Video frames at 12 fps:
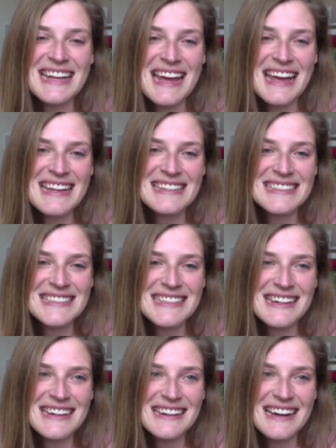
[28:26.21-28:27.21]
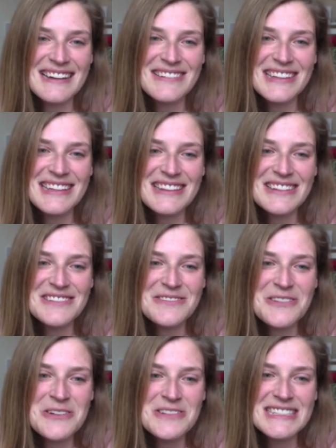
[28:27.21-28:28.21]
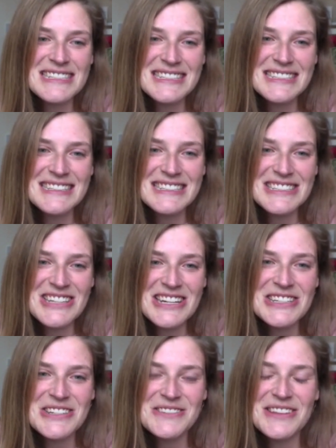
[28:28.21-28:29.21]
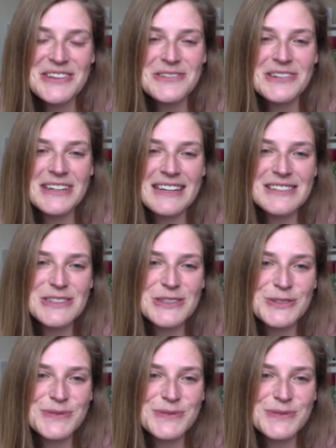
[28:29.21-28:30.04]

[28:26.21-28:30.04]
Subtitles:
and I really look forward to exchanging with you again soon.